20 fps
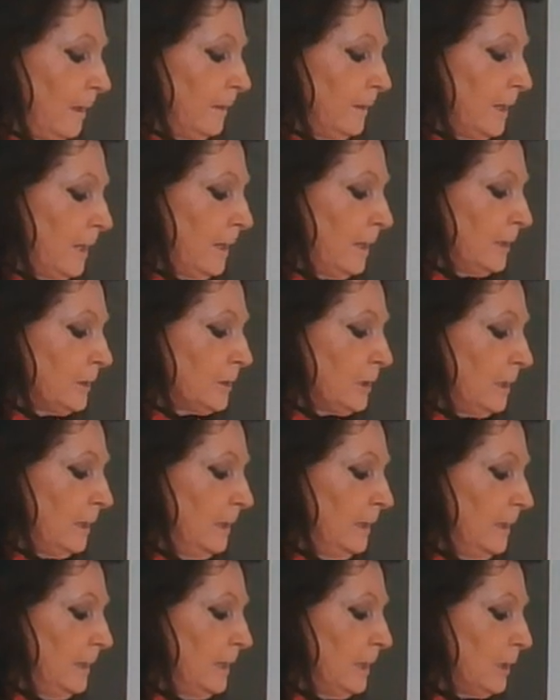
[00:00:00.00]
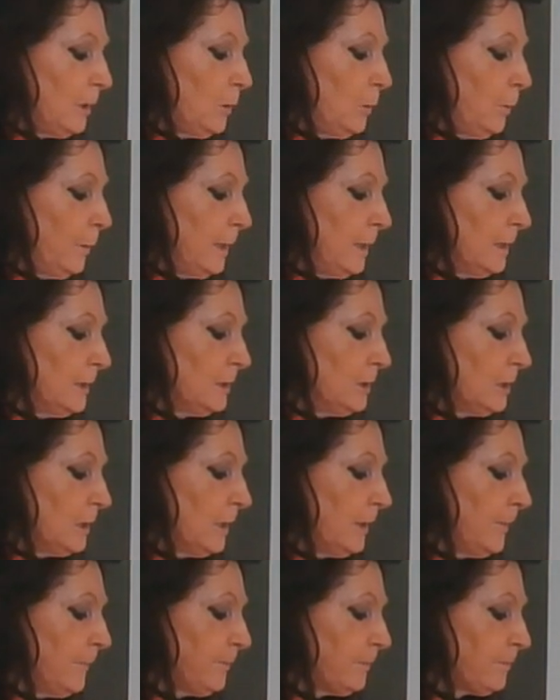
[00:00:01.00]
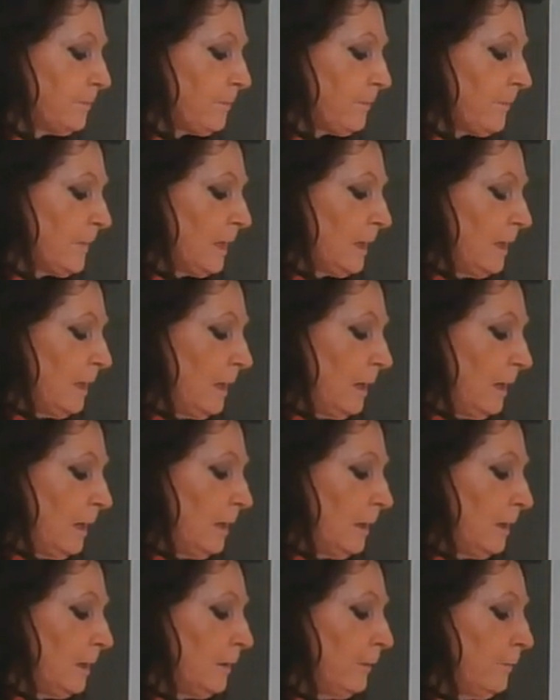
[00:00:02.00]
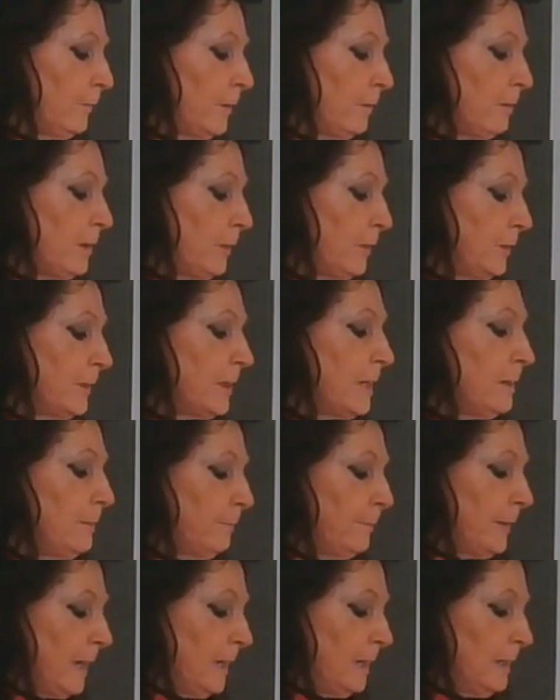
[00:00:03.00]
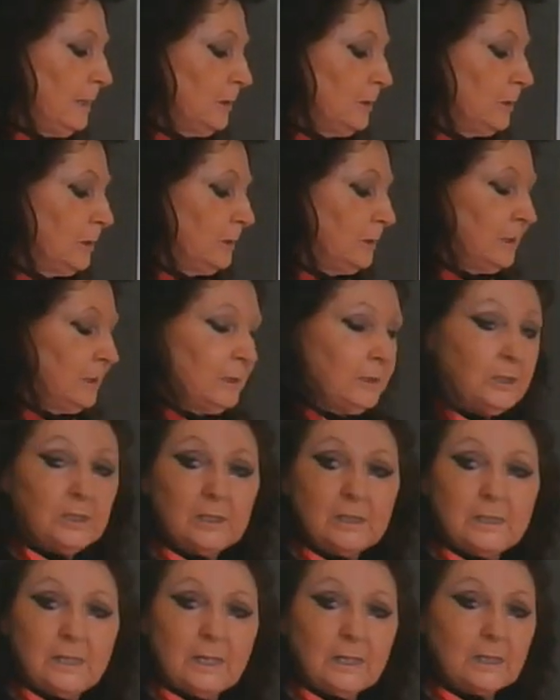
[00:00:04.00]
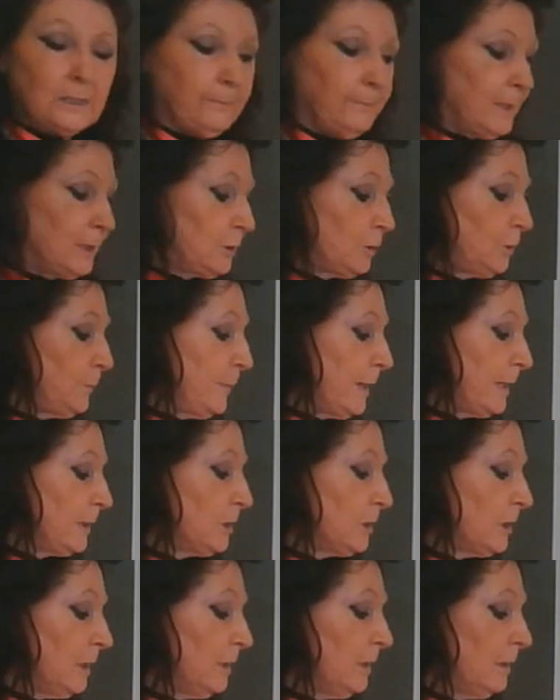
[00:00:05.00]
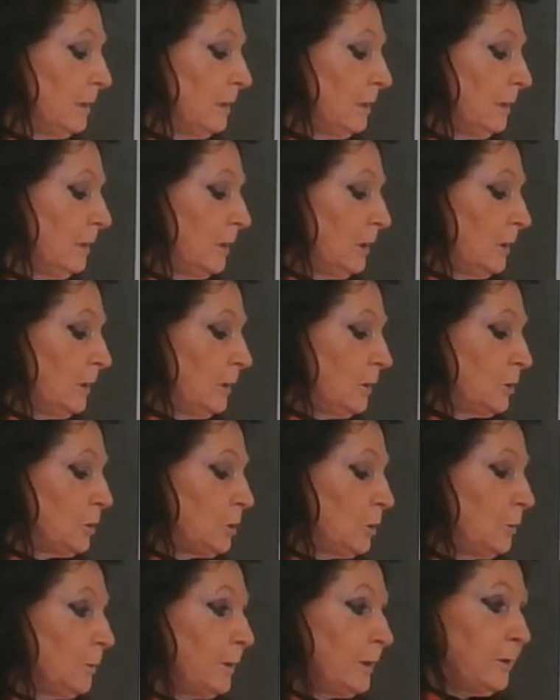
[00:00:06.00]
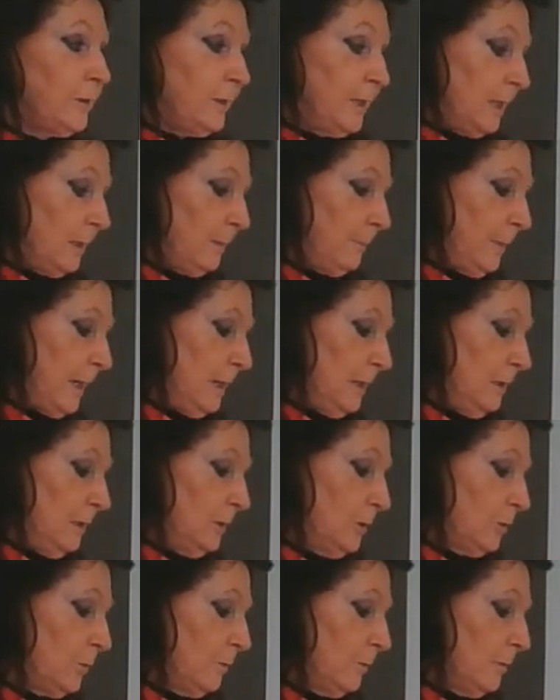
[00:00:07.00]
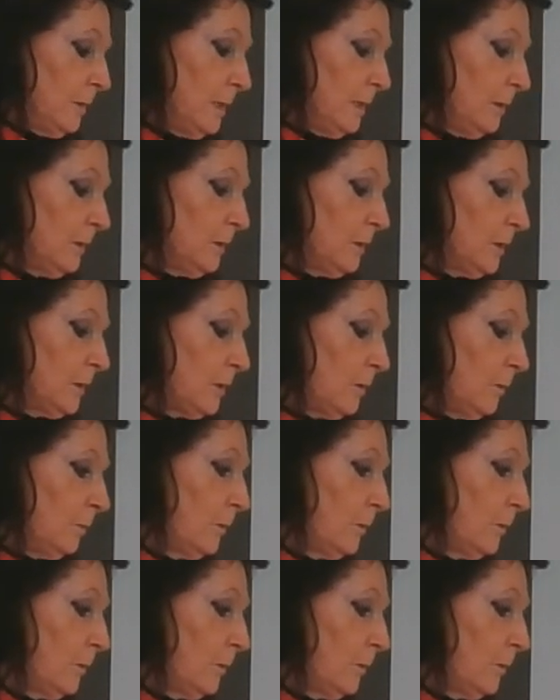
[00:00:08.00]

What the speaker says: that liquid, a very thin paint, sticks much better to a thick paint, all right? So